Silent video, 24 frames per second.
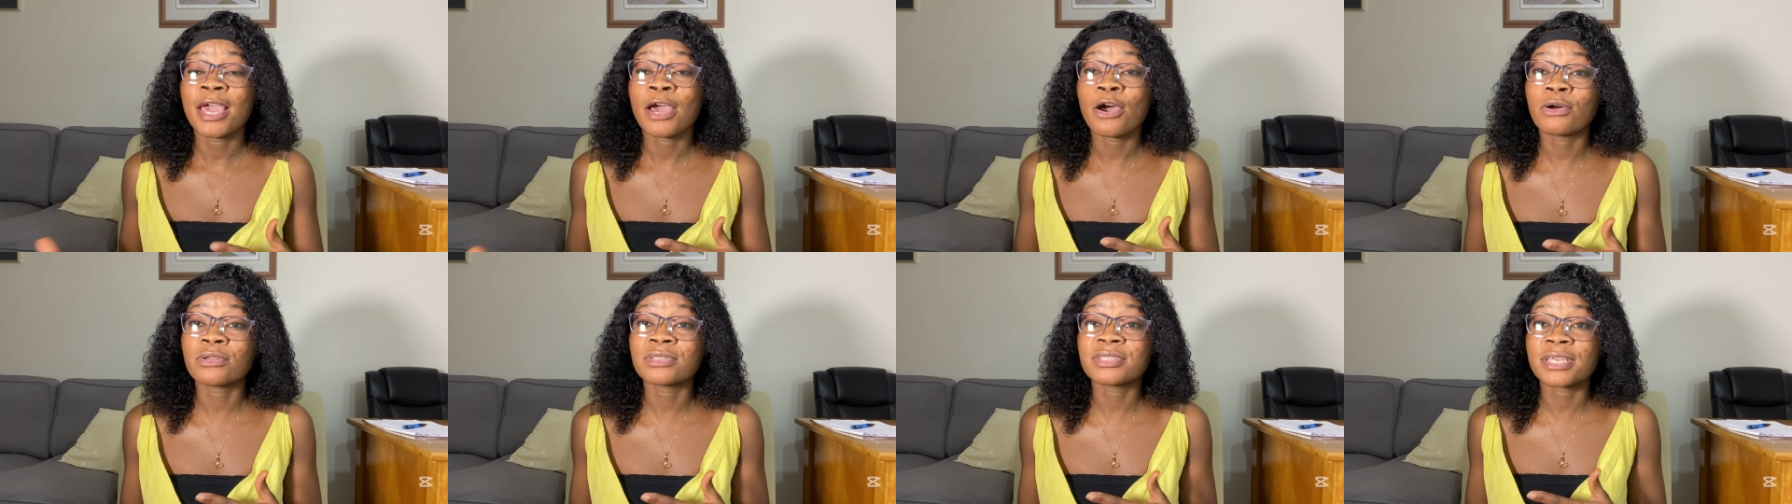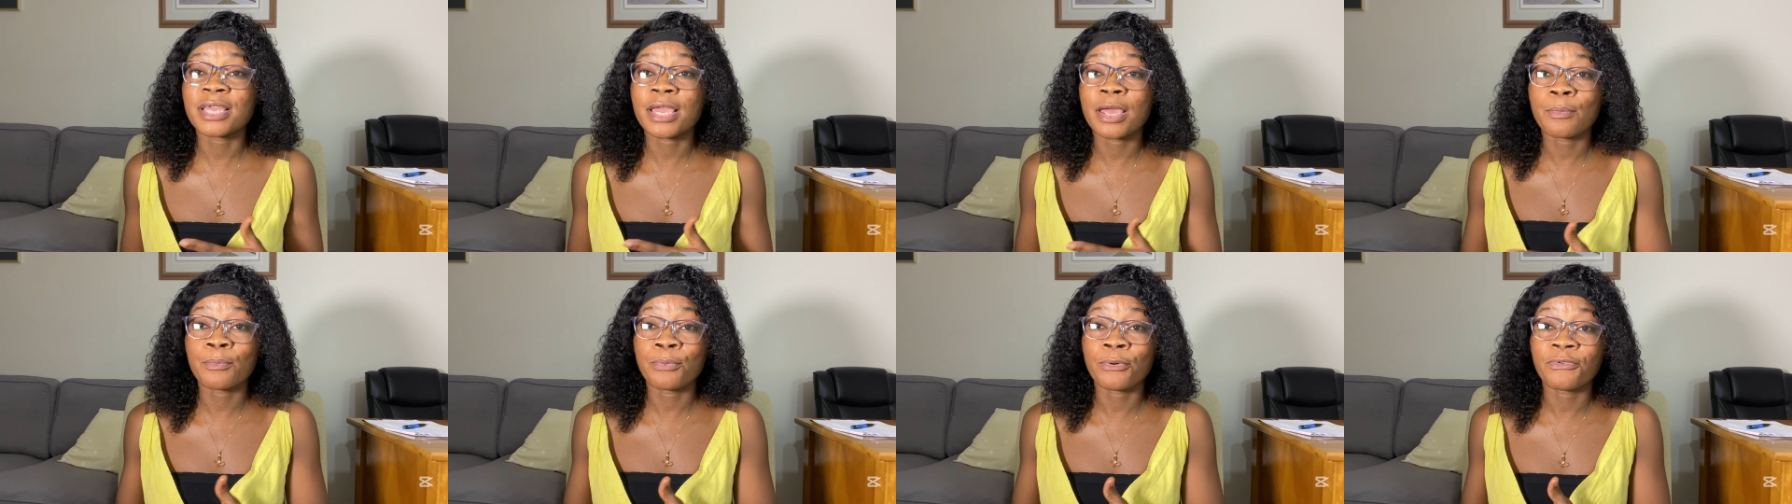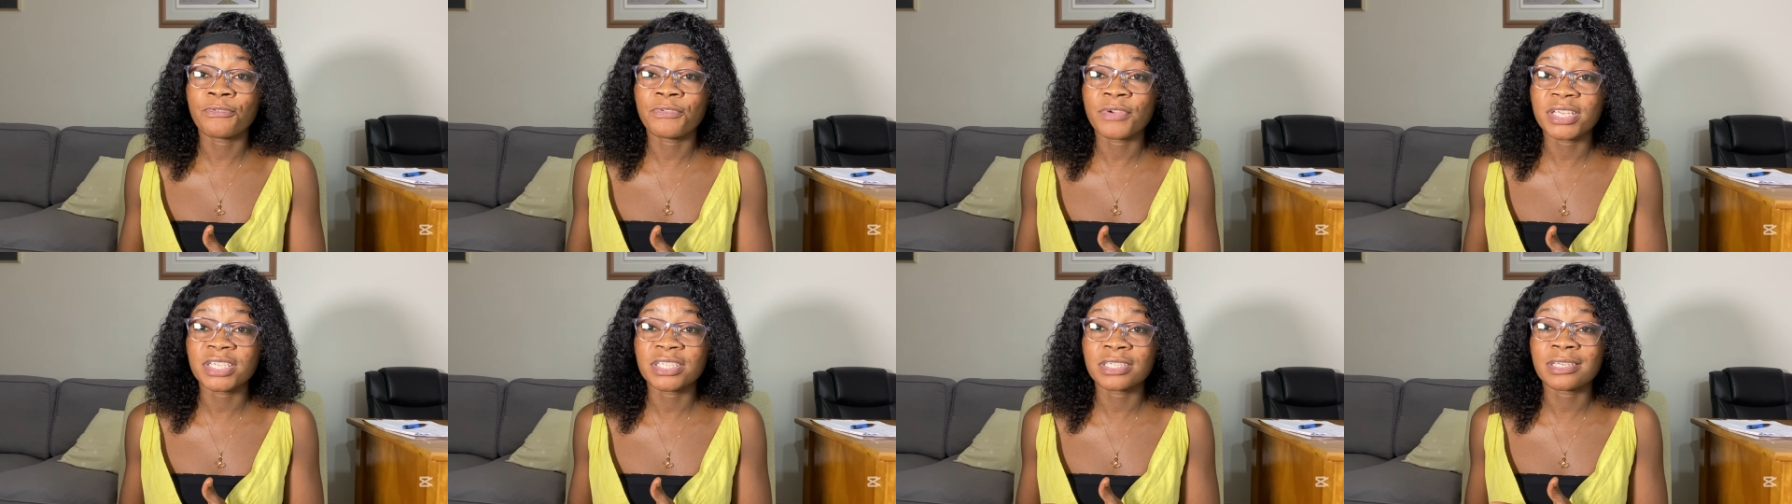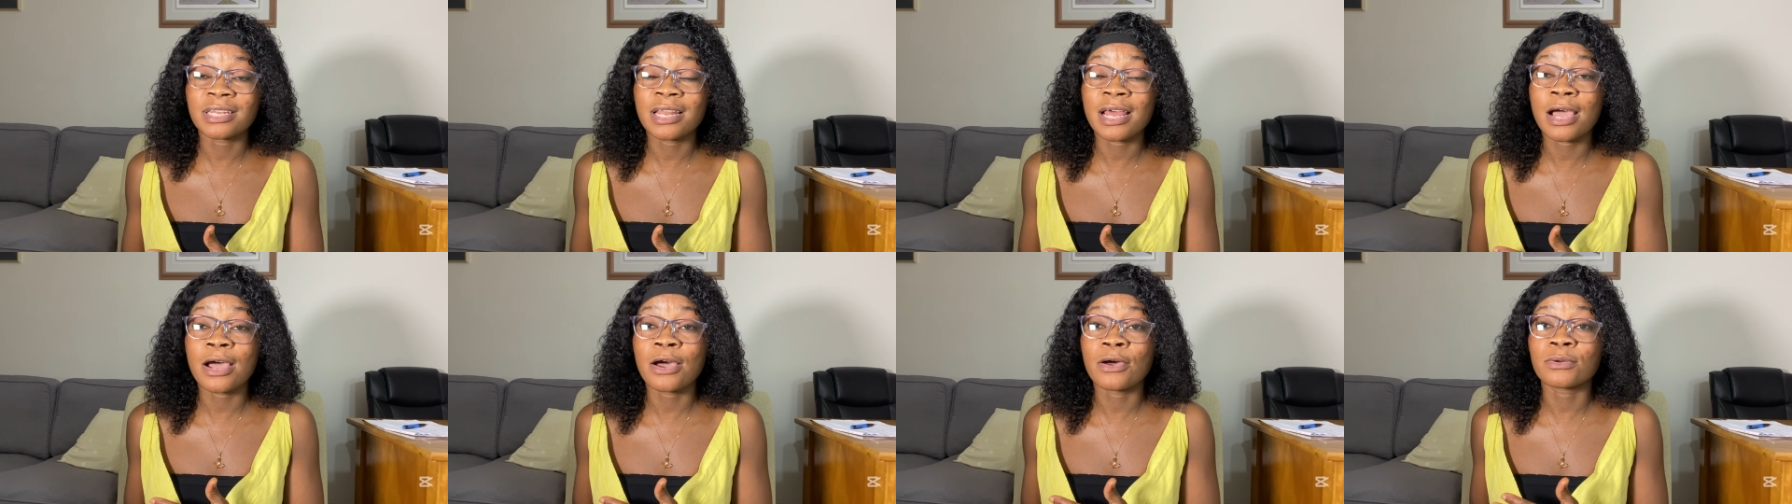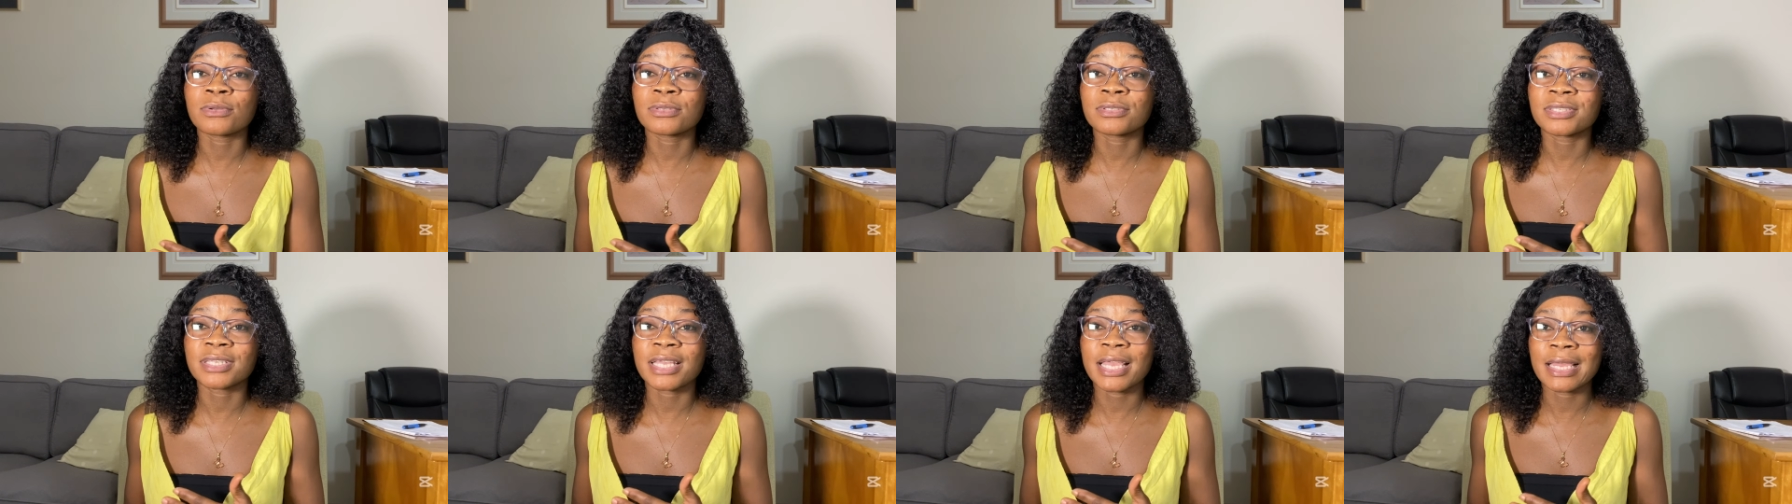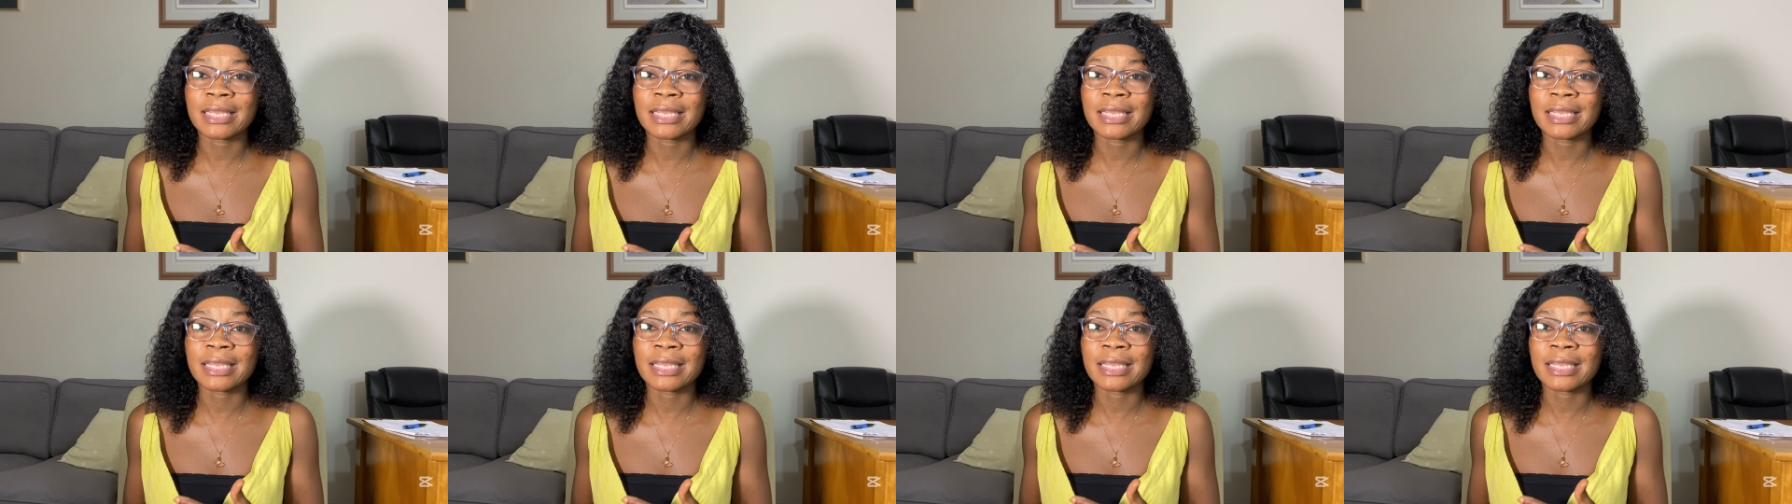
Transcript: healthcare professionals,